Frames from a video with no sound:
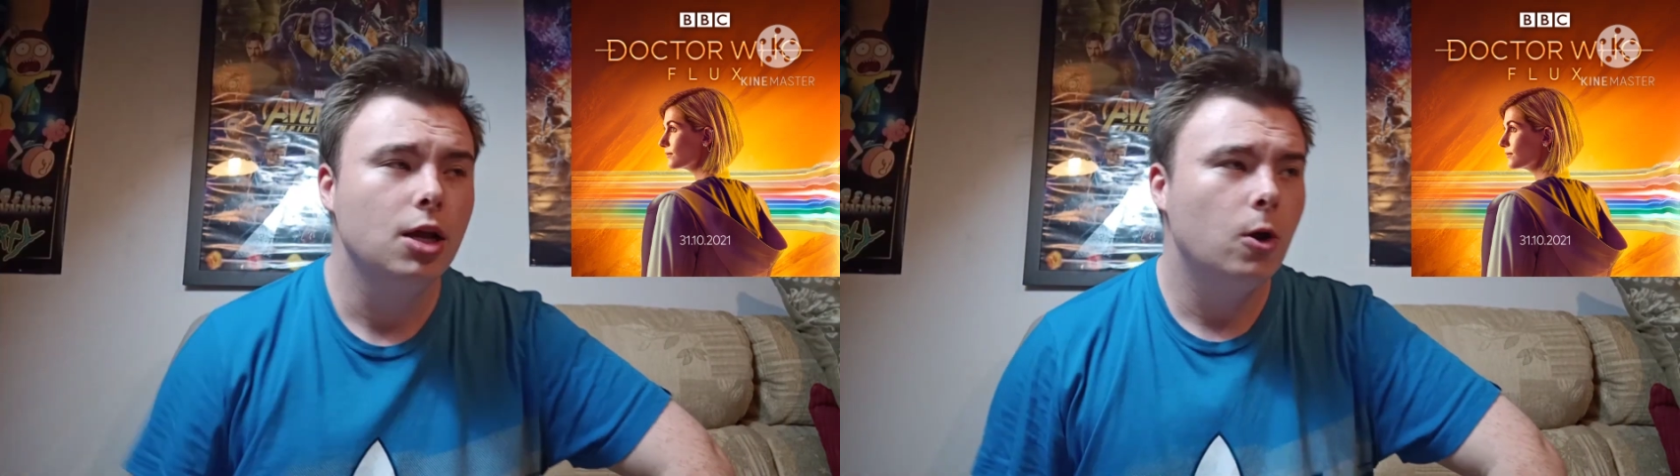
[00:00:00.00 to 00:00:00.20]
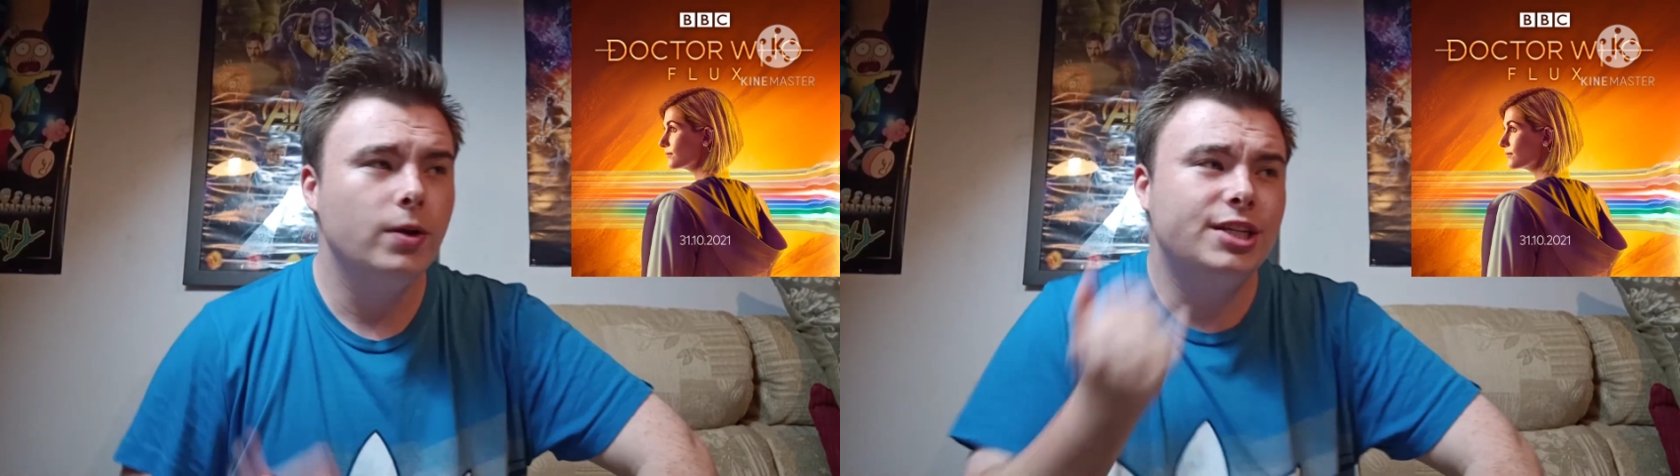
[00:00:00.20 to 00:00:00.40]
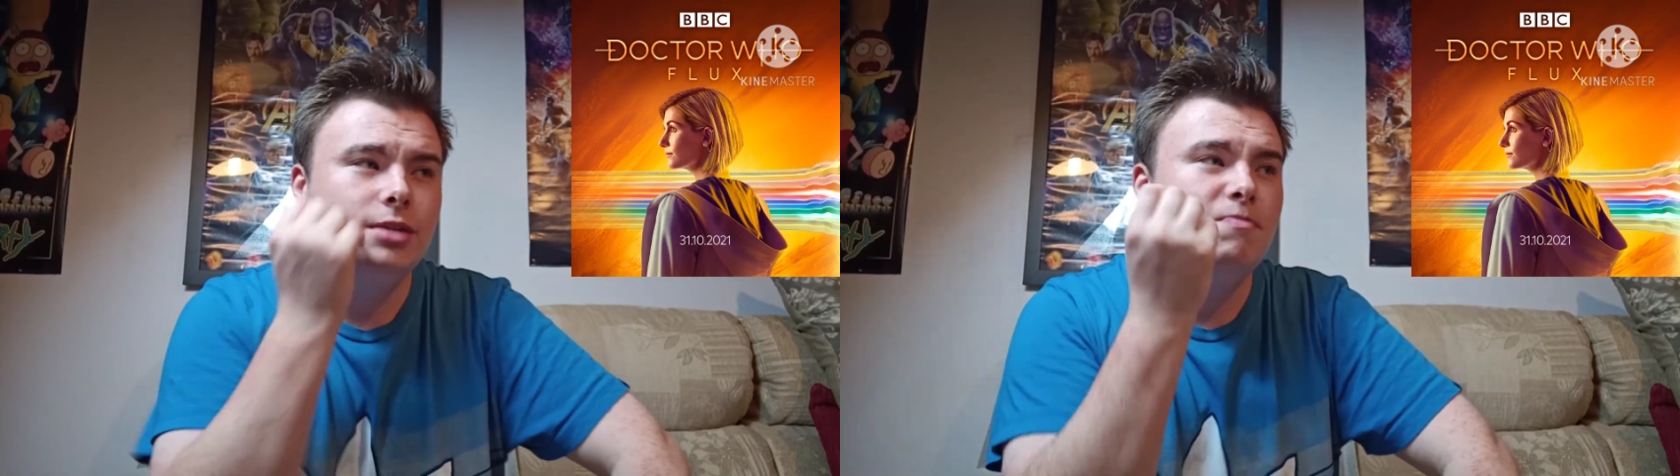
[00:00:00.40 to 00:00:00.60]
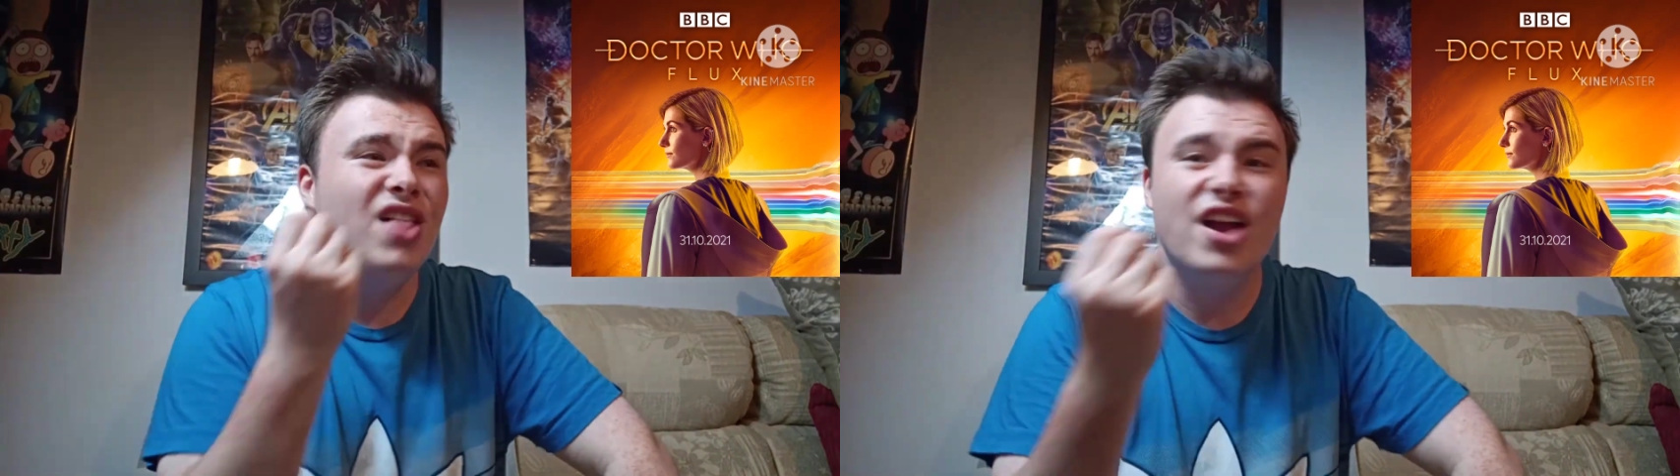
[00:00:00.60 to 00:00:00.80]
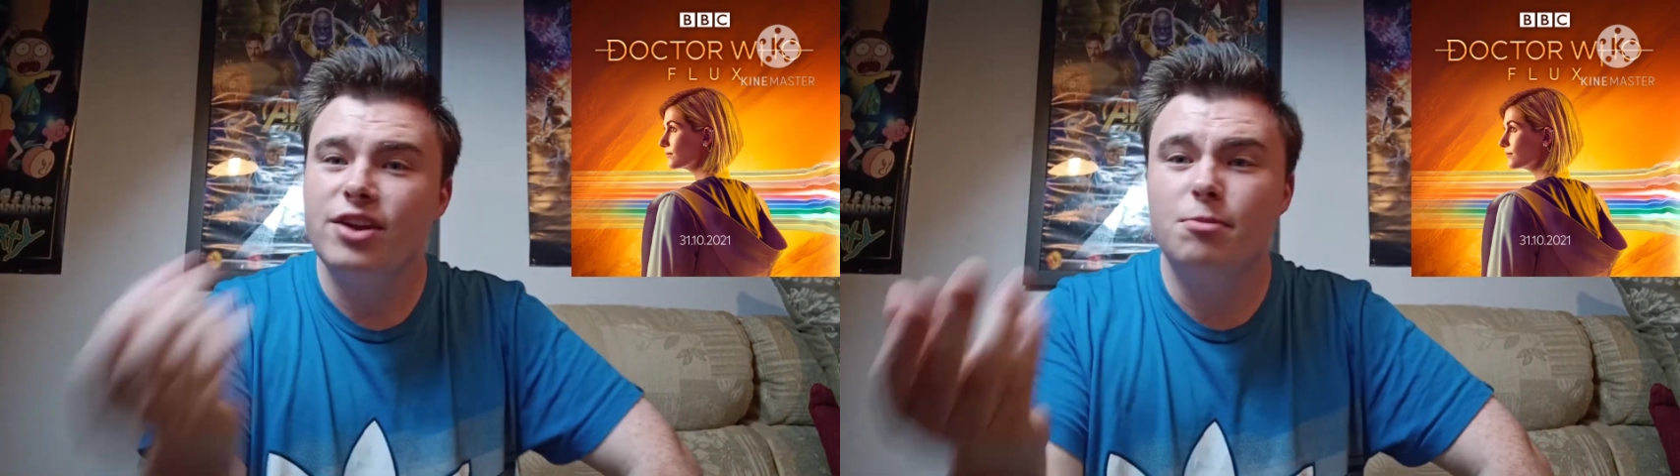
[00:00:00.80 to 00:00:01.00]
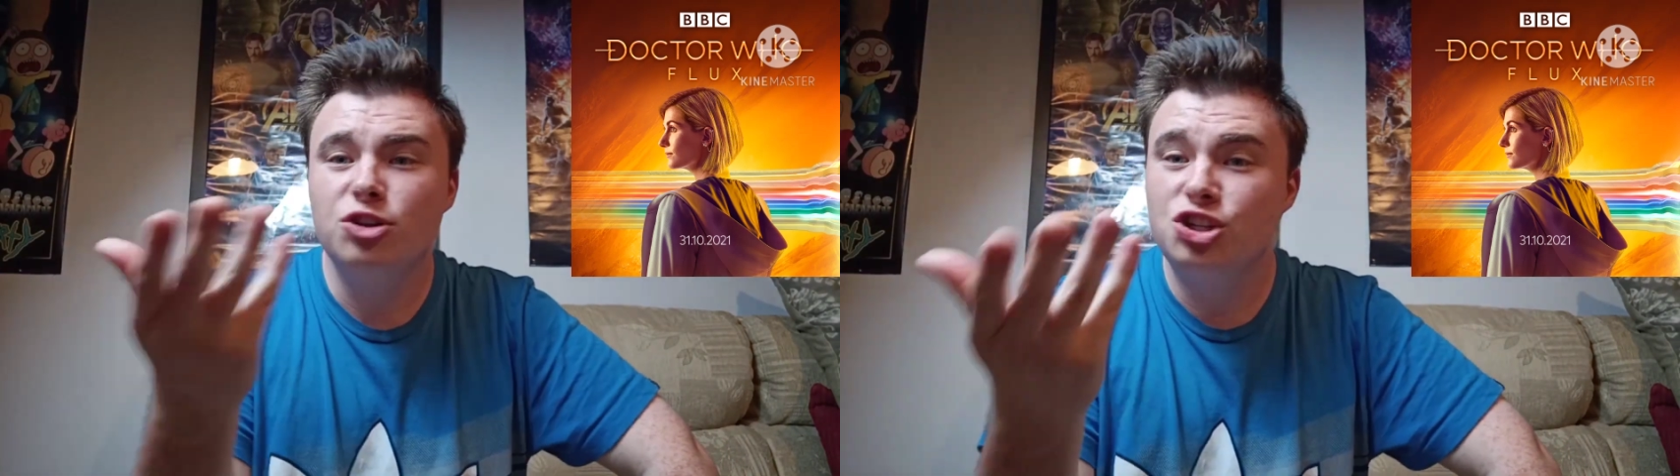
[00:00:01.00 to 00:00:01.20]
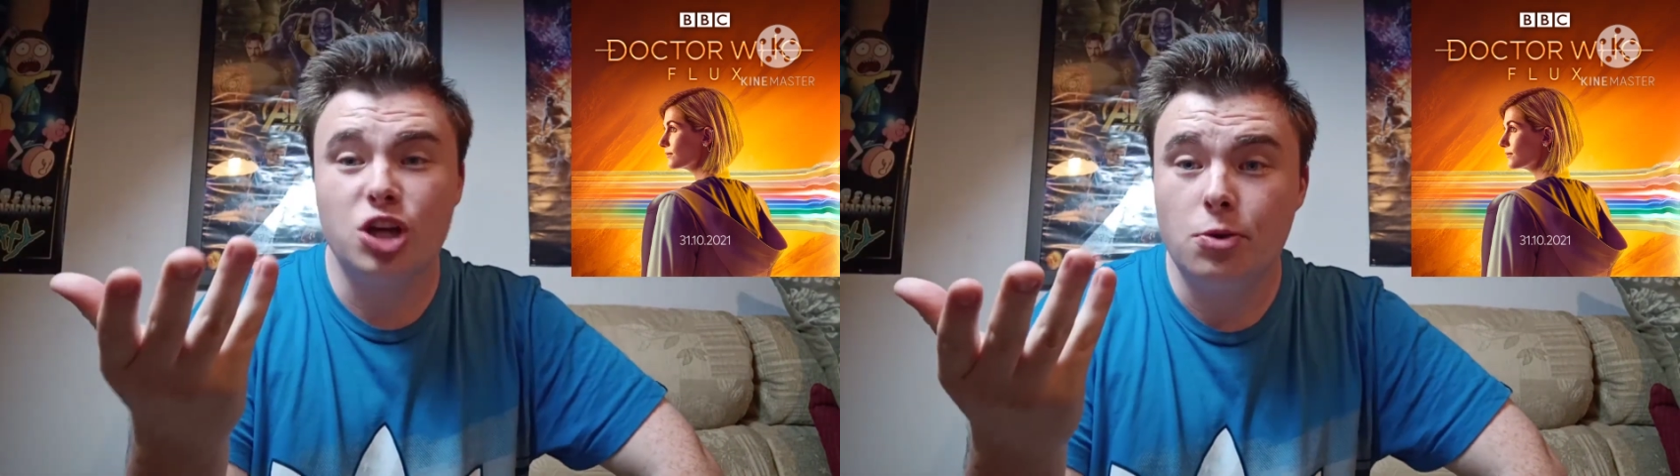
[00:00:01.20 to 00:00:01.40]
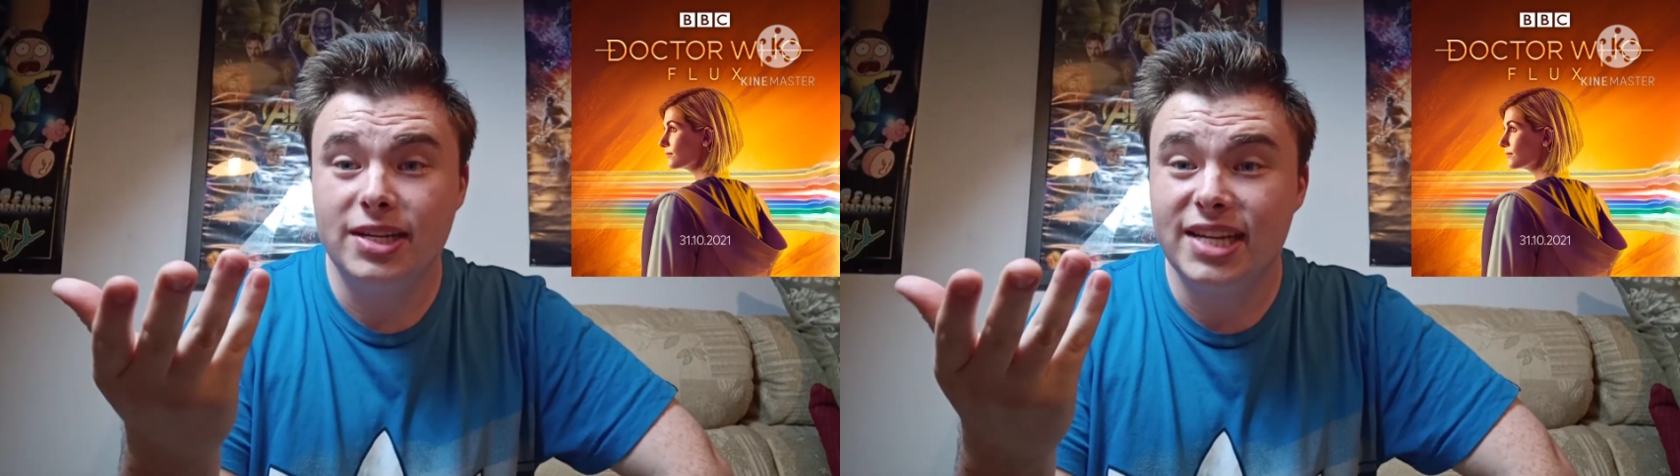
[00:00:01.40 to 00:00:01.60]
which is very much
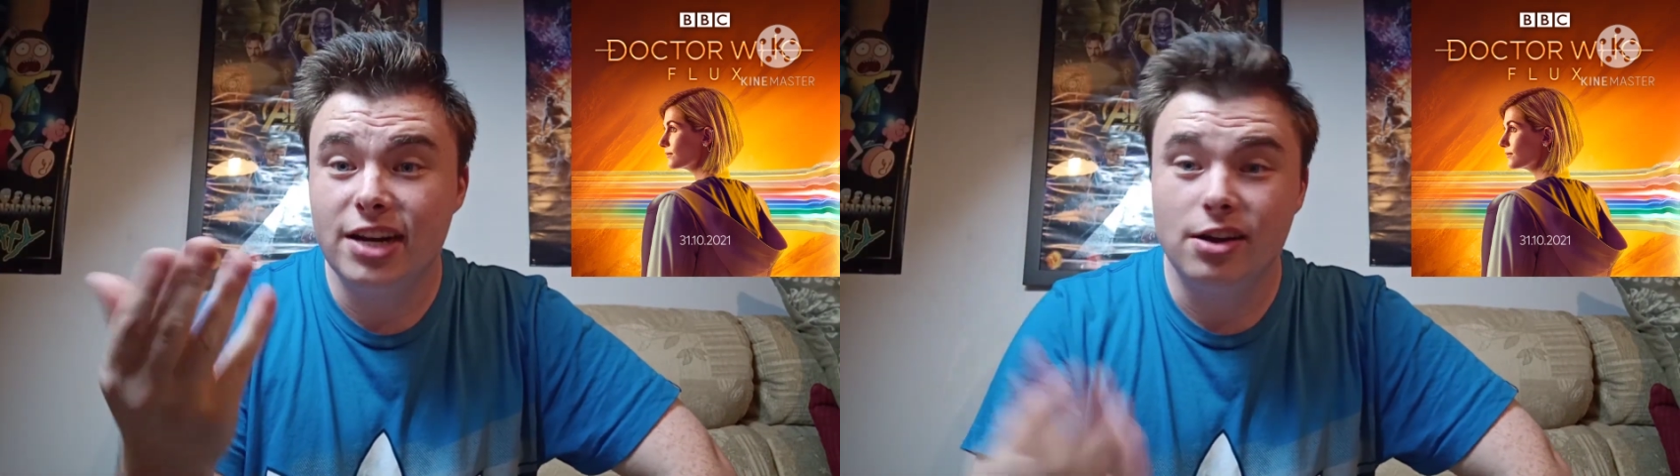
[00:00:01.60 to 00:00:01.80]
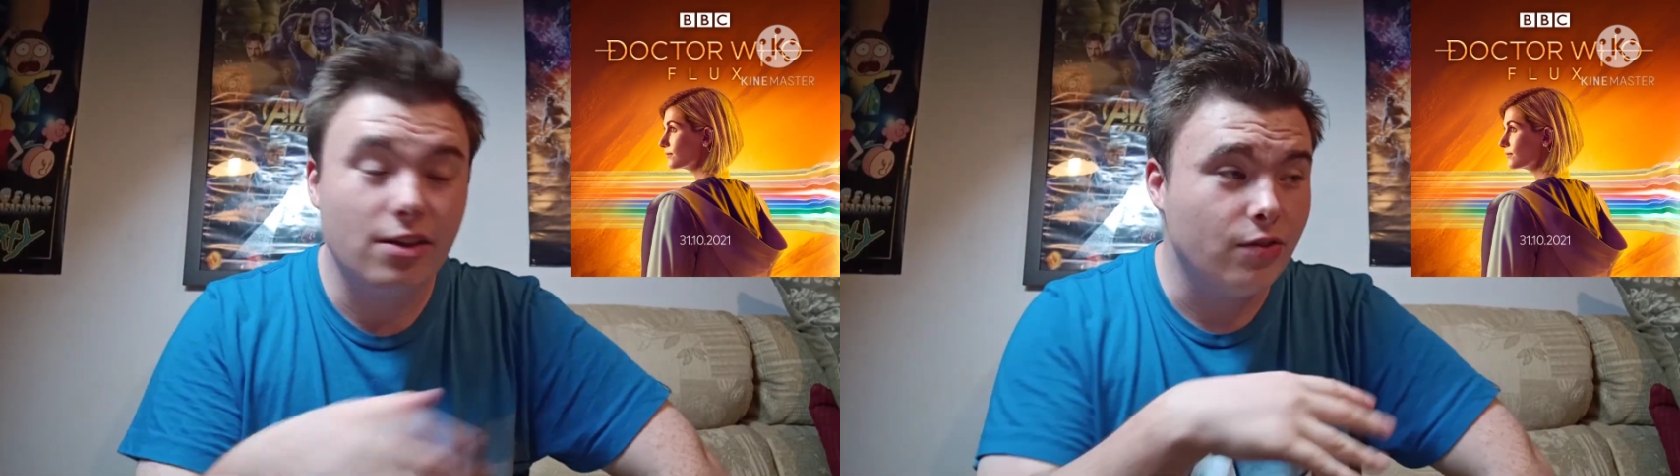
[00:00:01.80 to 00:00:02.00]
Jodie's era,